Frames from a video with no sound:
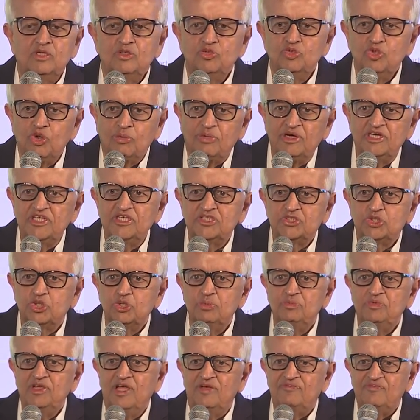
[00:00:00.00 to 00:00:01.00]
Nobody
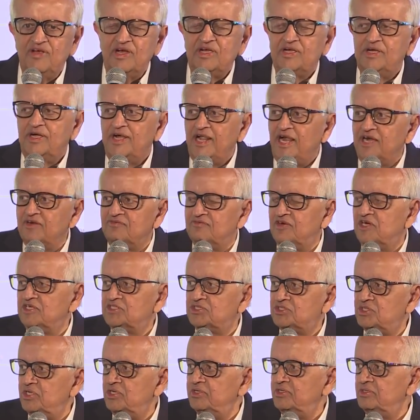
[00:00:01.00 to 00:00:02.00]
should be affected
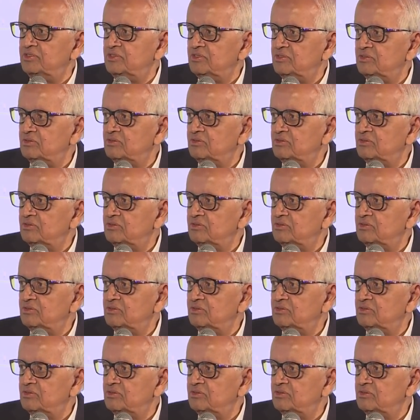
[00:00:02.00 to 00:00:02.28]
adversely.